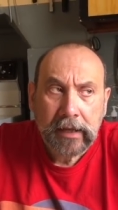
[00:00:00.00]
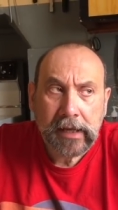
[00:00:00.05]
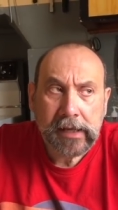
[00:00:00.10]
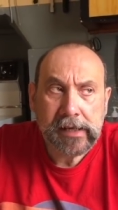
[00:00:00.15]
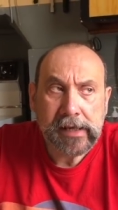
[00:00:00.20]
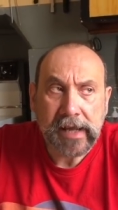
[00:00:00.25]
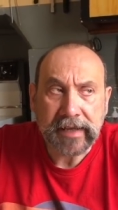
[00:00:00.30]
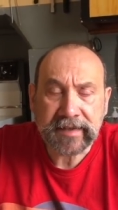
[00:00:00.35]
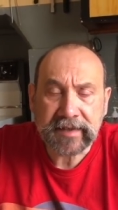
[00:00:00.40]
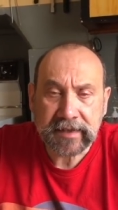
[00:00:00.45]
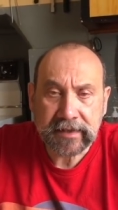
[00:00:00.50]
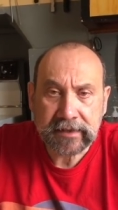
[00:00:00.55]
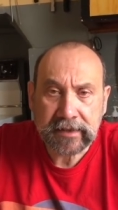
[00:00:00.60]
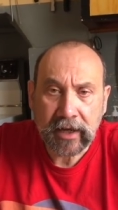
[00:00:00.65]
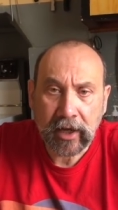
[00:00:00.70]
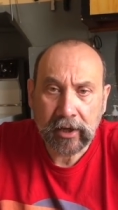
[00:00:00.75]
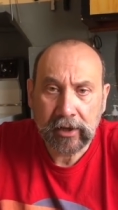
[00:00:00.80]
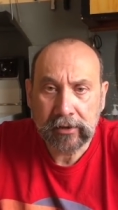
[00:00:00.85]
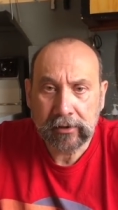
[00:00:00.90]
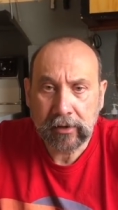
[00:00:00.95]
Yes and
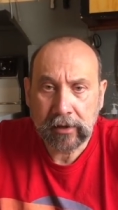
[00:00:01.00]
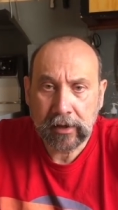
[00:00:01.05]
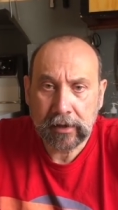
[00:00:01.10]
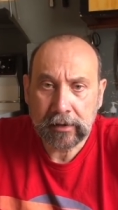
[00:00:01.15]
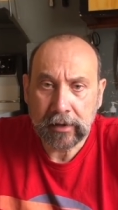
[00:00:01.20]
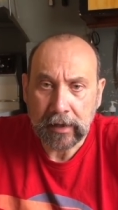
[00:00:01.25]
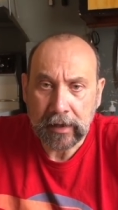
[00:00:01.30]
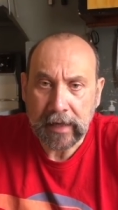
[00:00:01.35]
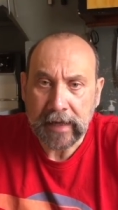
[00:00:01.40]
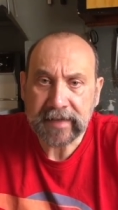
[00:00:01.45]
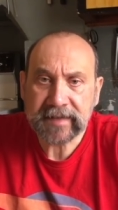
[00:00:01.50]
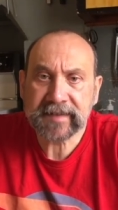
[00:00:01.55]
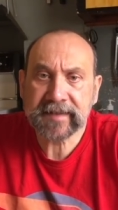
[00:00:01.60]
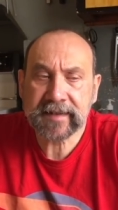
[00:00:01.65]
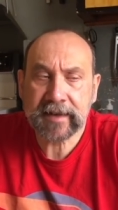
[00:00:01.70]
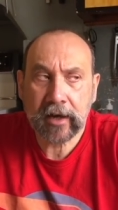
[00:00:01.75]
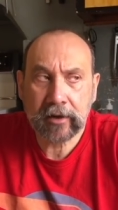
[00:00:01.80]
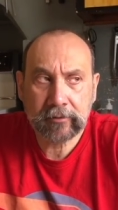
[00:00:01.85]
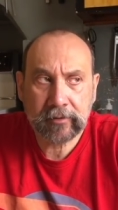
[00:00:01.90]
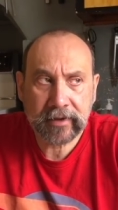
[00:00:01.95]
no, less
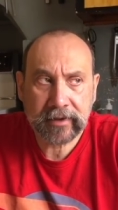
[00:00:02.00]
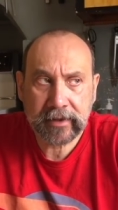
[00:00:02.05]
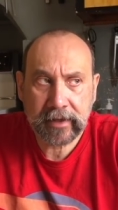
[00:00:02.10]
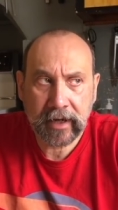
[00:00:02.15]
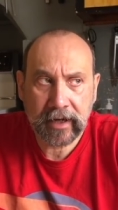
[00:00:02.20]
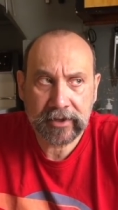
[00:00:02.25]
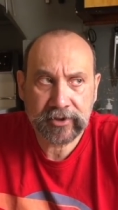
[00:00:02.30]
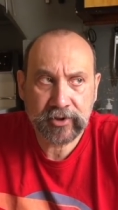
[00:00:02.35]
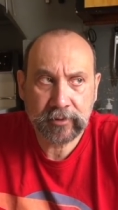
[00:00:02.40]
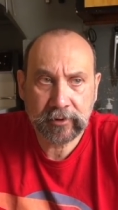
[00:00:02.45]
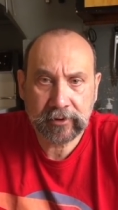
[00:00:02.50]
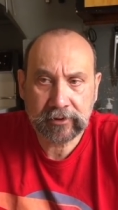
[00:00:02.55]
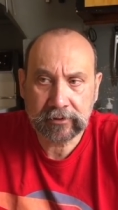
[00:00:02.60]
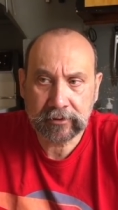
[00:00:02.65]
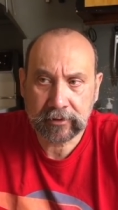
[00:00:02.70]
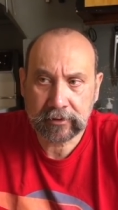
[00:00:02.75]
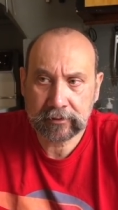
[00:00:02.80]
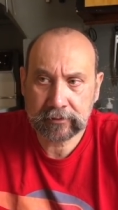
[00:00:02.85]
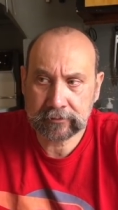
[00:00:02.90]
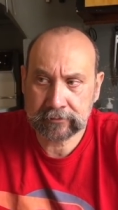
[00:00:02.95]
so with the
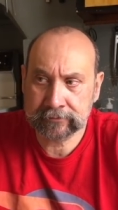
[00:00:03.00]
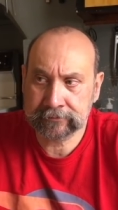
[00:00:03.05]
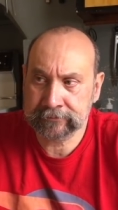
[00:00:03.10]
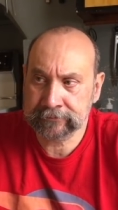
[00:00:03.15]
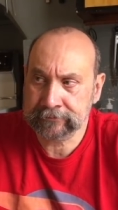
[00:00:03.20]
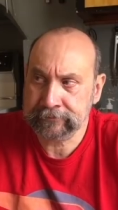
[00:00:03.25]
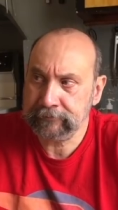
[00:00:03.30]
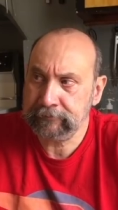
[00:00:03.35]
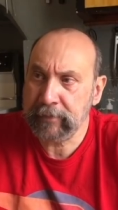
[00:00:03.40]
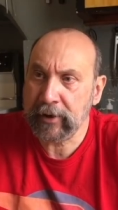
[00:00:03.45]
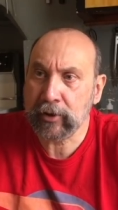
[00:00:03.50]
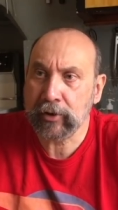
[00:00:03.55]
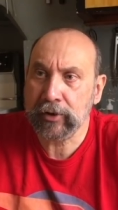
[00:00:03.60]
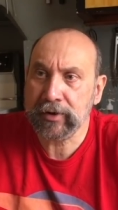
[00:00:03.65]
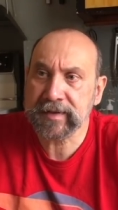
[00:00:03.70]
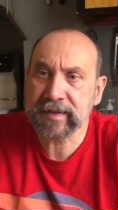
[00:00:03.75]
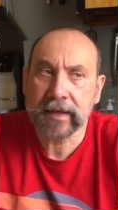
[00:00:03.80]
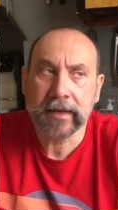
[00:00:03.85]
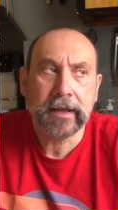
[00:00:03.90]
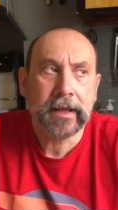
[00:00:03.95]
Archibald,
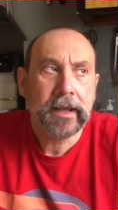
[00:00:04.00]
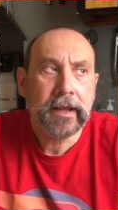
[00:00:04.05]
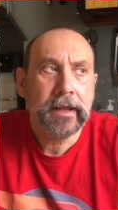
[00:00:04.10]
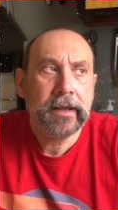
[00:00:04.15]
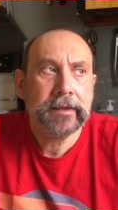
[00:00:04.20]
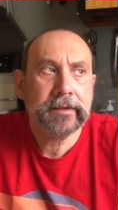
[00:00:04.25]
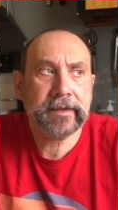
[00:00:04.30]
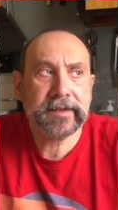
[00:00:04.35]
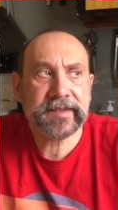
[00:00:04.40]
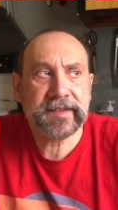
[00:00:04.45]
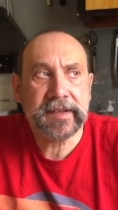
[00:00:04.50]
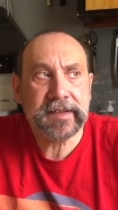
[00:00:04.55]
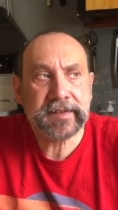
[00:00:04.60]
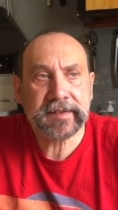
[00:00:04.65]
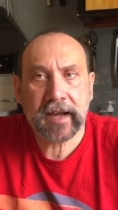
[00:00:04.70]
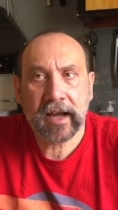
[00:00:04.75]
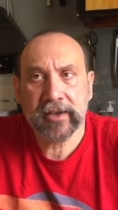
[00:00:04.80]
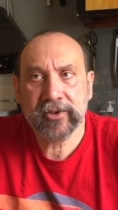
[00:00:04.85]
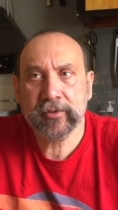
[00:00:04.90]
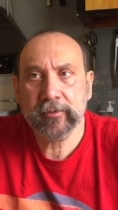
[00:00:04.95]
because this
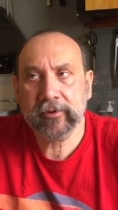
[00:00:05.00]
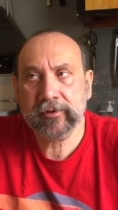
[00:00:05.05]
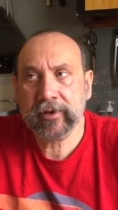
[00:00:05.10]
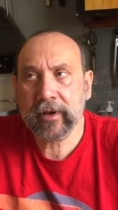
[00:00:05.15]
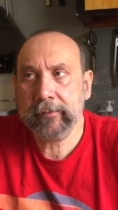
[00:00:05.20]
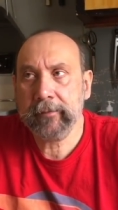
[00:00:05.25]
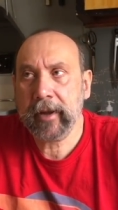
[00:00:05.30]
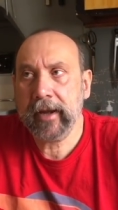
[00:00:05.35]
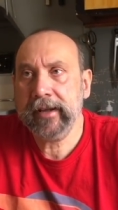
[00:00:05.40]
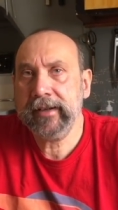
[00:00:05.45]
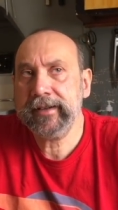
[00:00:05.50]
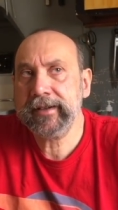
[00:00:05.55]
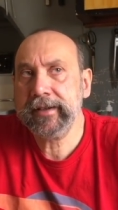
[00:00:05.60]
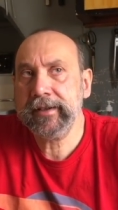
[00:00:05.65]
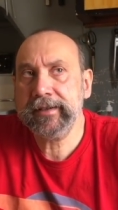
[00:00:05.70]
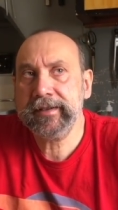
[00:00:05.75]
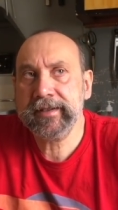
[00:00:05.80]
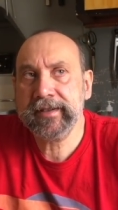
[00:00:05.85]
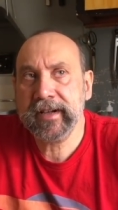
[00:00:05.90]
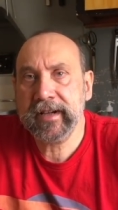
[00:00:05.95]
year's Archibald had
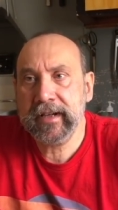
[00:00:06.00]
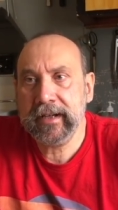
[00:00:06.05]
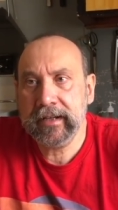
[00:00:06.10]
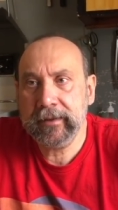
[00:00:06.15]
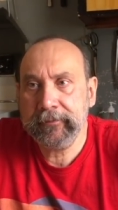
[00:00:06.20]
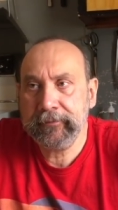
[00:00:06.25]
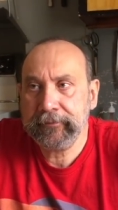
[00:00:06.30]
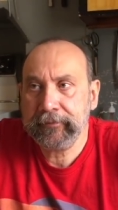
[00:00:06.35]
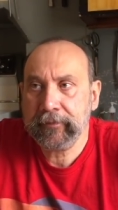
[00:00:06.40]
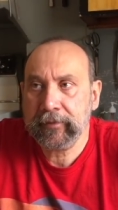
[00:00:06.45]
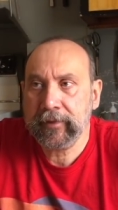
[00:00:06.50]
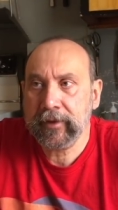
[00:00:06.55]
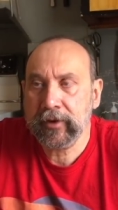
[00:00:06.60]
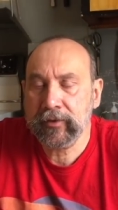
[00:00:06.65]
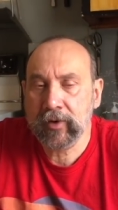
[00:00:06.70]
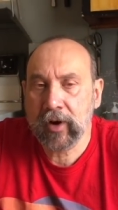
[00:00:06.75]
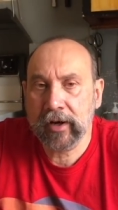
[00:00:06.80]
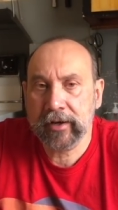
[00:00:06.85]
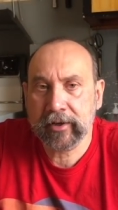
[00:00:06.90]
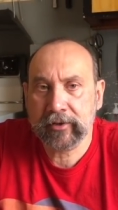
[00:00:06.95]
painted the
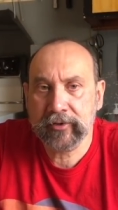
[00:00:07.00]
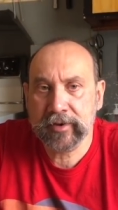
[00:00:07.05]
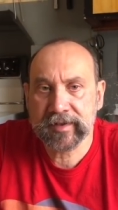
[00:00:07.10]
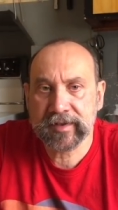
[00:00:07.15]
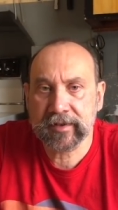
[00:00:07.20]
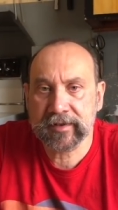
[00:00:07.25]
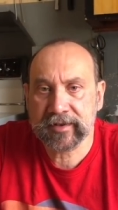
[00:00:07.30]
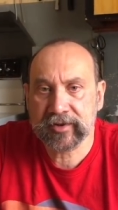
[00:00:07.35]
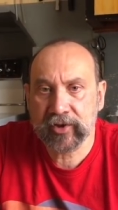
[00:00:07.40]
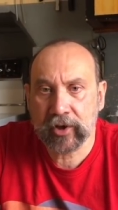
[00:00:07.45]
writer Christos